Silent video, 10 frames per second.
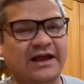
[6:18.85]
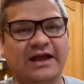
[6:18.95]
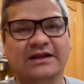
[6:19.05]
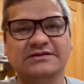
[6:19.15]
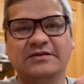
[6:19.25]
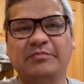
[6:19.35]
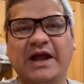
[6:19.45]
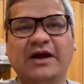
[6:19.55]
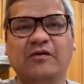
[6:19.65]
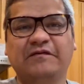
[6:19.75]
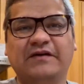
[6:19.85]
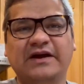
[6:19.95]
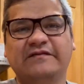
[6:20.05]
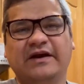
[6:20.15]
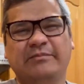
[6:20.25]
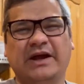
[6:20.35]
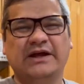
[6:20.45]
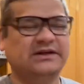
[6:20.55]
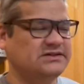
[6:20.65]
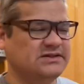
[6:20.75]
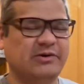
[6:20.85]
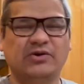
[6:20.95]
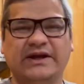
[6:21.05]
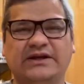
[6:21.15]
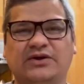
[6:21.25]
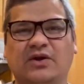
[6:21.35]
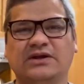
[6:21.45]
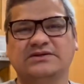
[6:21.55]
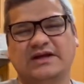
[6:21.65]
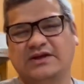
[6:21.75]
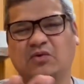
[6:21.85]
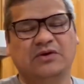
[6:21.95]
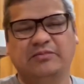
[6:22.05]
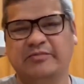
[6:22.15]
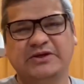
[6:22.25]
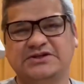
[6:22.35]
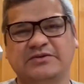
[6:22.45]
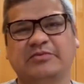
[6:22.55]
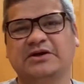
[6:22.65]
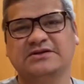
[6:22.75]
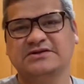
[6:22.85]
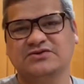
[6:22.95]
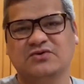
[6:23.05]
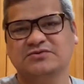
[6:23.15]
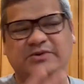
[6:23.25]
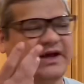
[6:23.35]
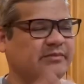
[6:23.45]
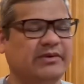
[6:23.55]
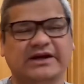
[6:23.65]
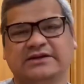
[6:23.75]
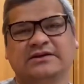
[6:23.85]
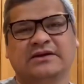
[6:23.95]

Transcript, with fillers: And it's a pack of five. I buy it. It's about $8. I know it may be cheaper in the stores, but I buy it